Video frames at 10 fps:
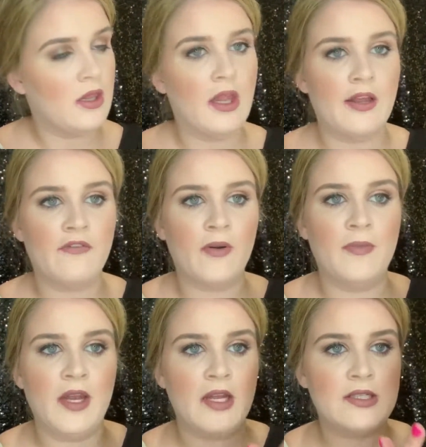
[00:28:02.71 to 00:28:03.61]
like
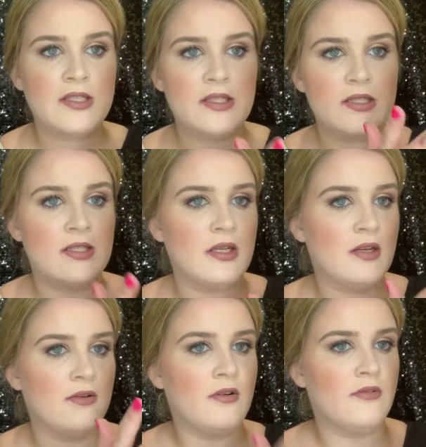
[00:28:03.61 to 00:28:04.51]
from NYX.
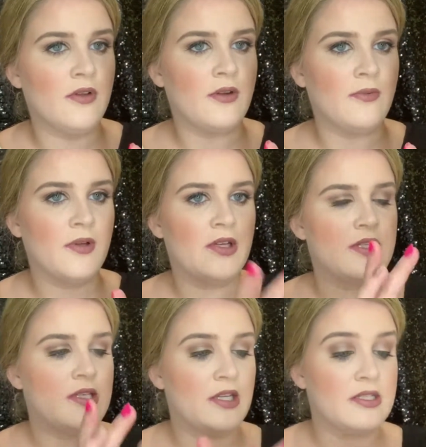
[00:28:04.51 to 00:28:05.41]
I don't know if you can
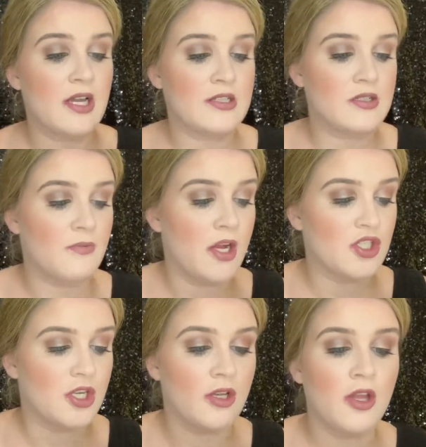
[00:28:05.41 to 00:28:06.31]
really see, it's not
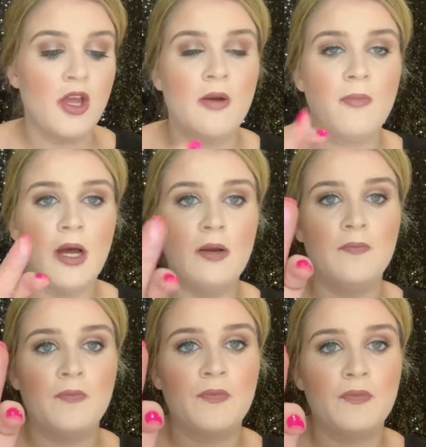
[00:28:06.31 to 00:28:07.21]
swatching, but
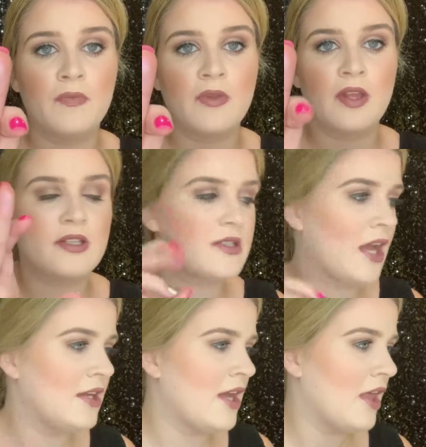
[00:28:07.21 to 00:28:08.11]
it's
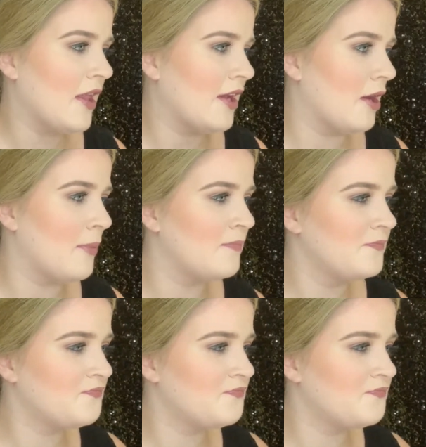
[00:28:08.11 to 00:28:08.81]
kind of got like a